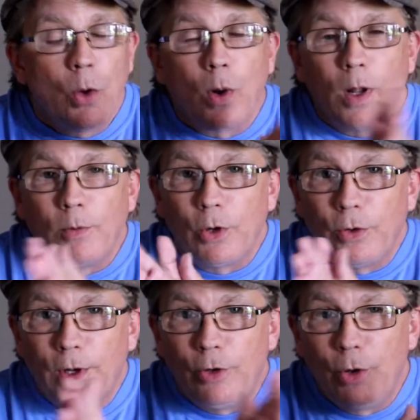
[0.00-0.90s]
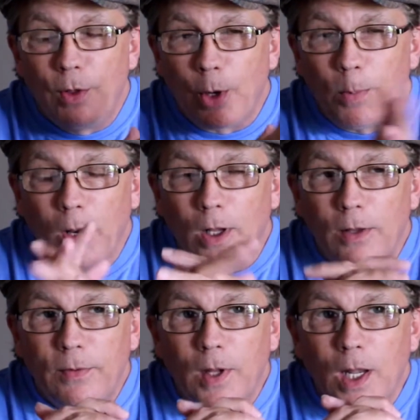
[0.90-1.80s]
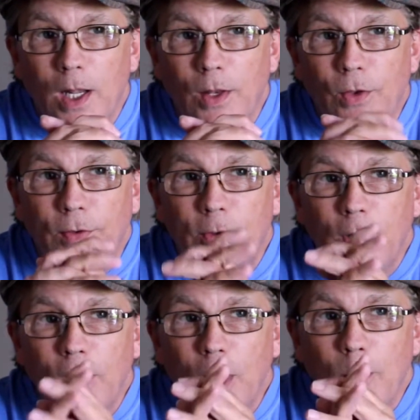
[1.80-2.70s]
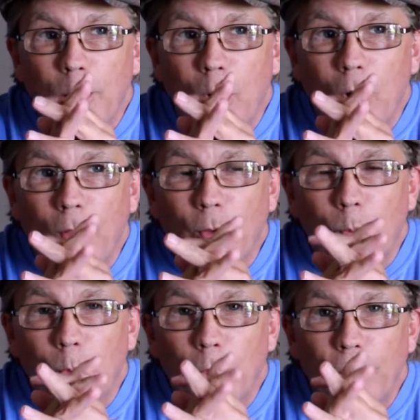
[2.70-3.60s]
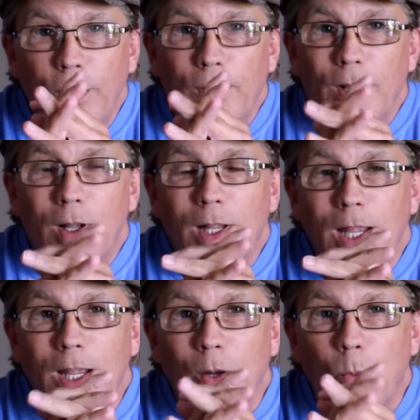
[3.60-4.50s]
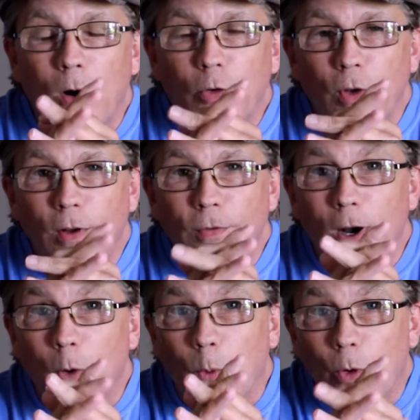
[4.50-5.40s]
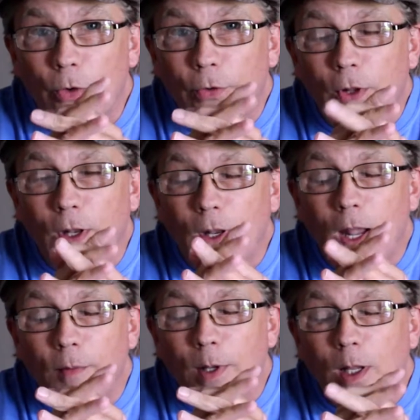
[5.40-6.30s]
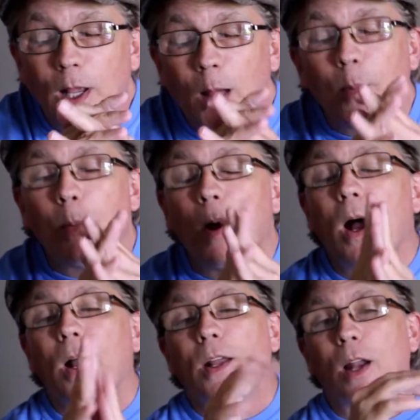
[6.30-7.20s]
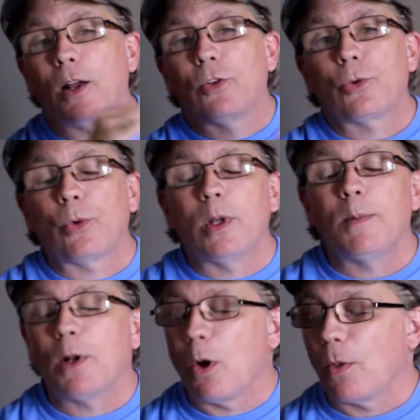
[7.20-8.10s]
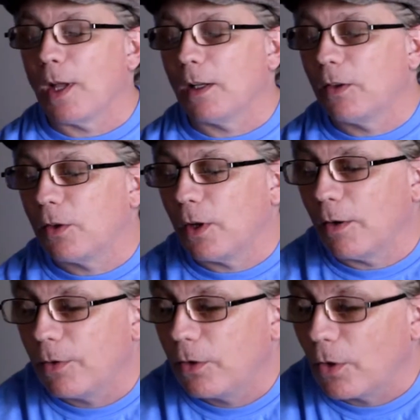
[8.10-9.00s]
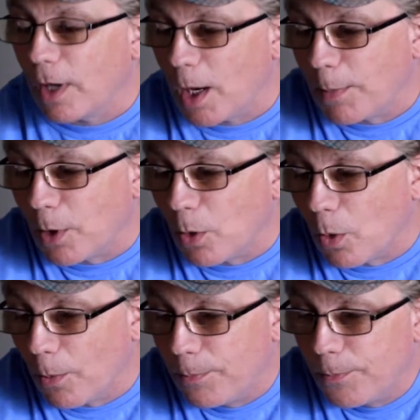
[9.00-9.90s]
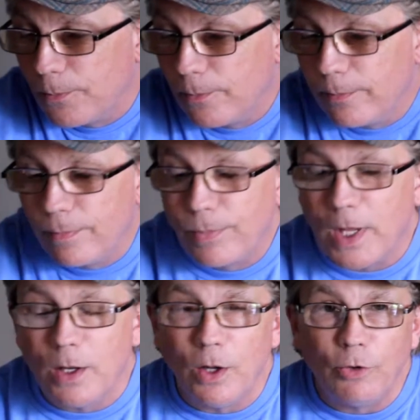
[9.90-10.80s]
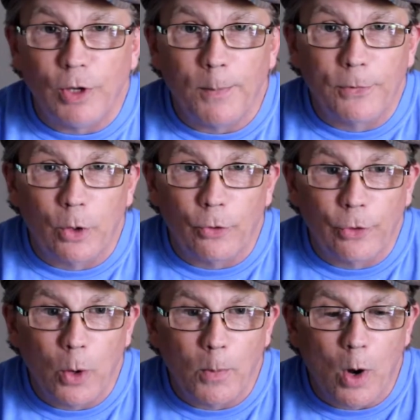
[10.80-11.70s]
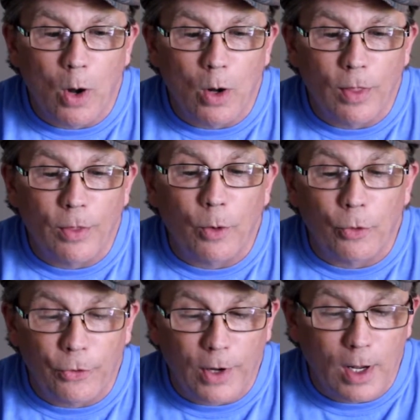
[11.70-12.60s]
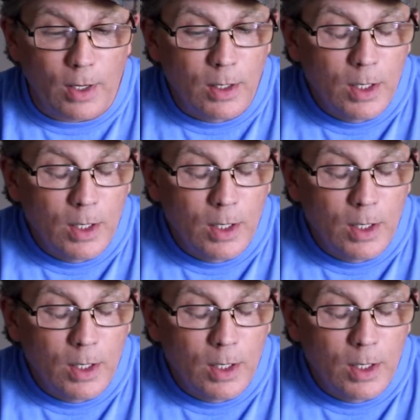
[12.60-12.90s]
Going over to their place and sitting up on the roof and watching fireworks and having apple pie and ice cream and all that good stuff. So that'll be cool. And then James goes home on Thursday.